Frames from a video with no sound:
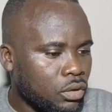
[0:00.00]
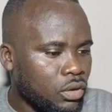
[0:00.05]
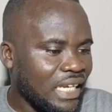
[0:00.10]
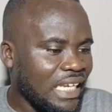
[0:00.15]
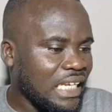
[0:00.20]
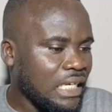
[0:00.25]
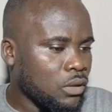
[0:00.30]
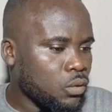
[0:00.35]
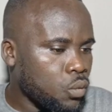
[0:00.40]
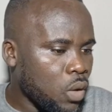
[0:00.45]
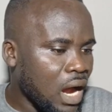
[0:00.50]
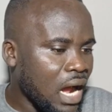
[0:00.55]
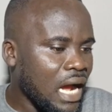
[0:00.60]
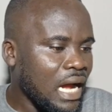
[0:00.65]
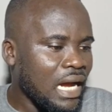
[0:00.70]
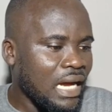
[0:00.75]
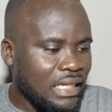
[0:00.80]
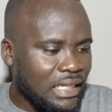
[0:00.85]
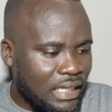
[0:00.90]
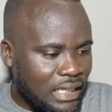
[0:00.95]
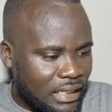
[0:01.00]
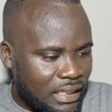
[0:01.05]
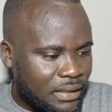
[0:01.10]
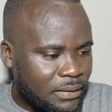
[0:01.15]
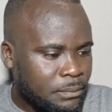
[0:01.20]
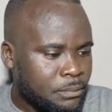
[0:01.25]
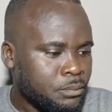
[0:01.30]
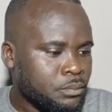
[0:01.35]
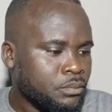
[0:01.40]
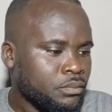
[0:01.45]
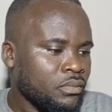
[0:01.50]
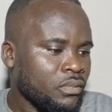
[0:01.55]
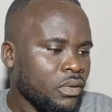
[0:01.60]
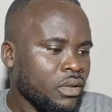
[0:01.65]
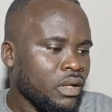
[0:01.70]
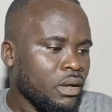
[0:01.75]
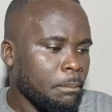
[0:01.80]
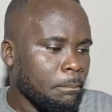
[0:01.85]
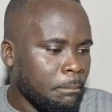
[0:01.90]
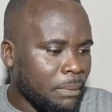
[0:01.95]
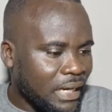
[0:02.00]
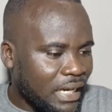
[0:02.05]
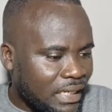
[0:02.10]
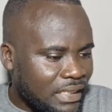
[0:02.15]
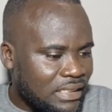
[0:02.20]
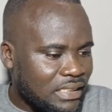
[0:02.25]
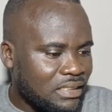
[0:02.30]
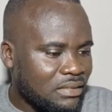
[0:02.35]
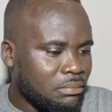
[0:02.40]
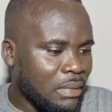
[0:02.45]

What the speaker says: Onyenewa Adai, Blessing